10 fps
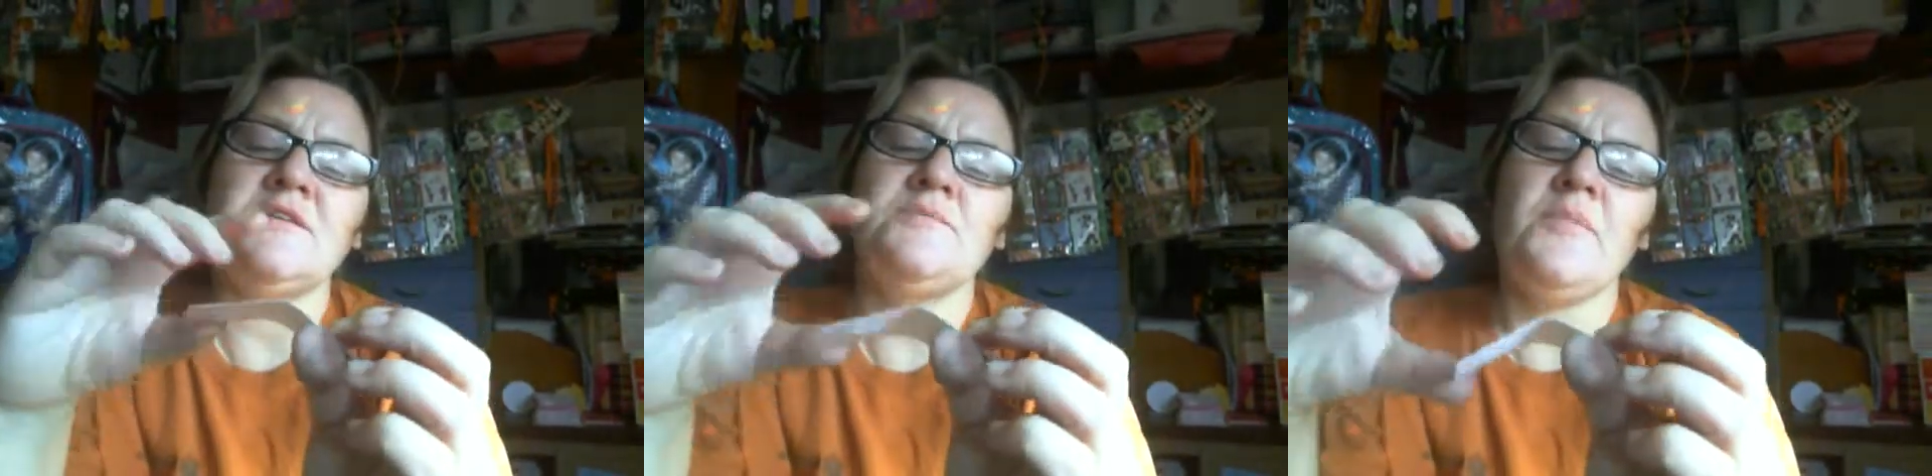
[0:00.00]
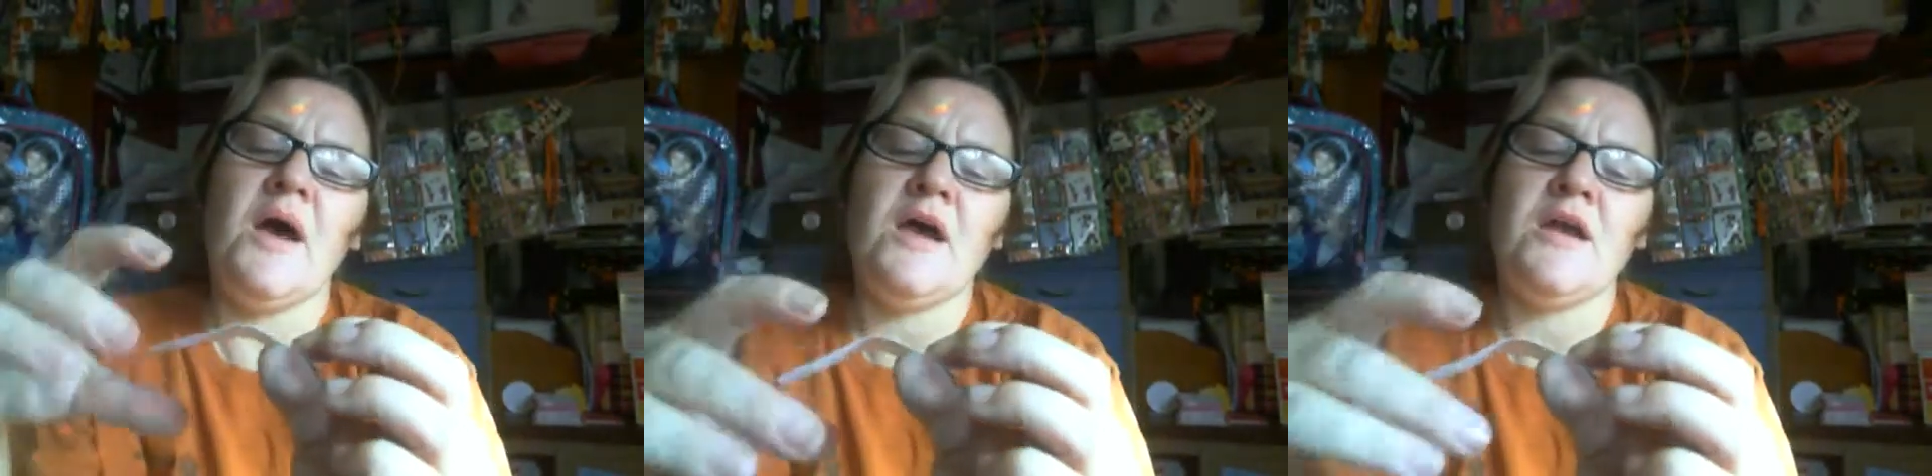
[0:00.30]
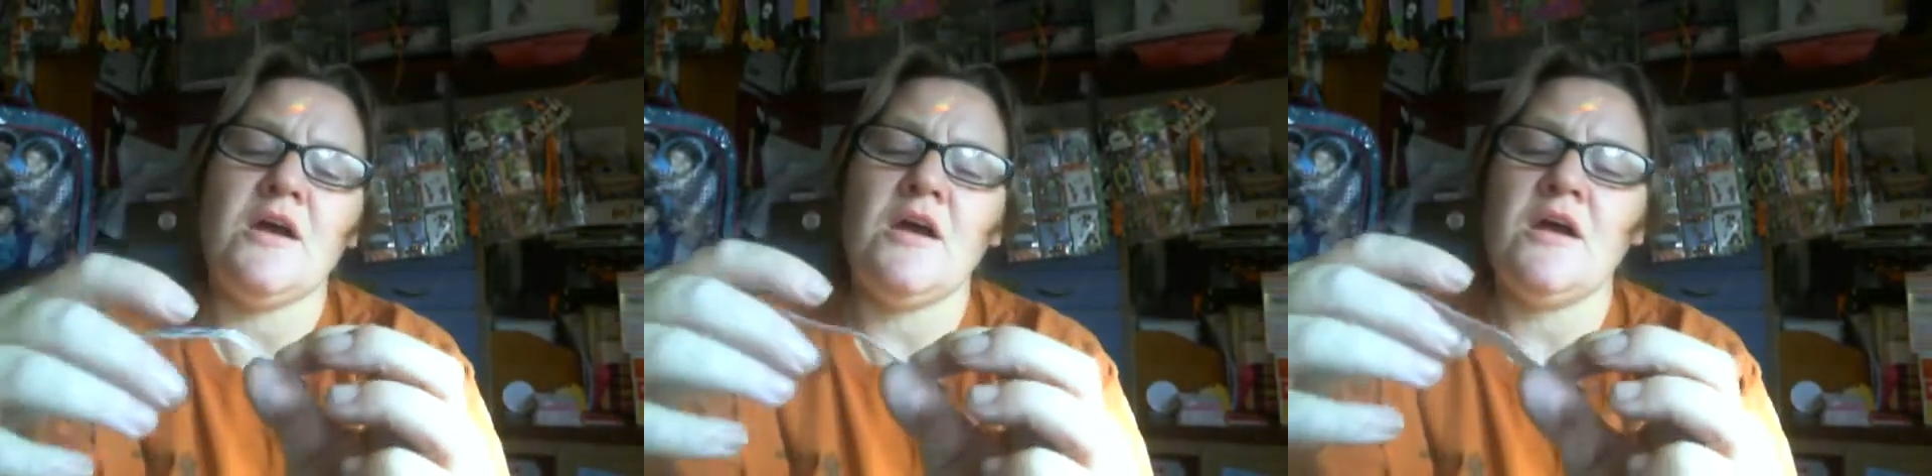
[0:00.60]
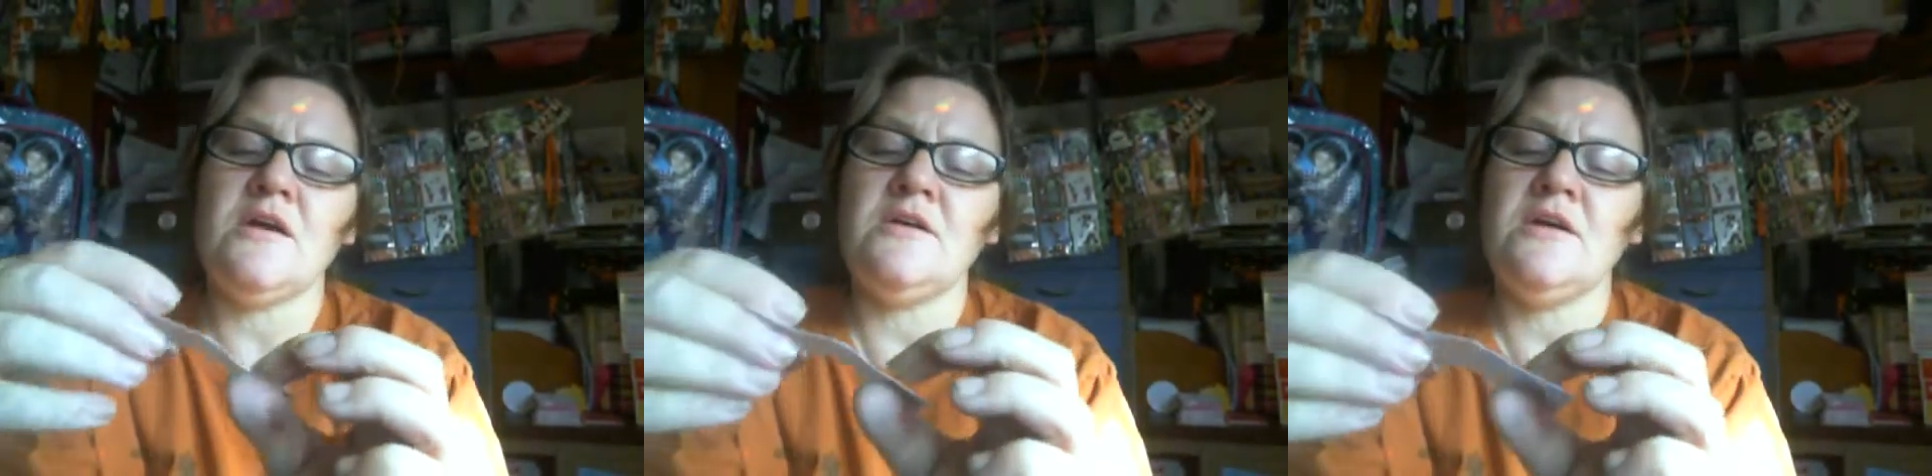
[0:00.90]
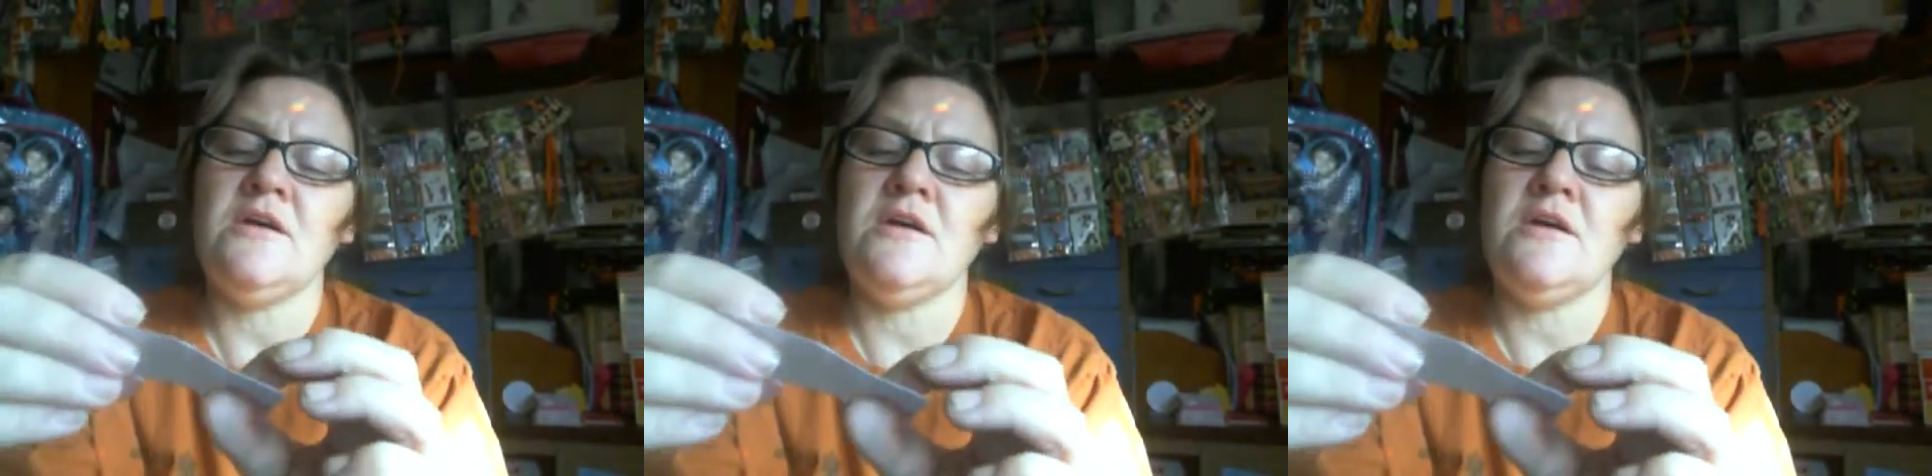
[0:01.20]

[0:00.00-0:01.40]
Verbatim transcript: spider,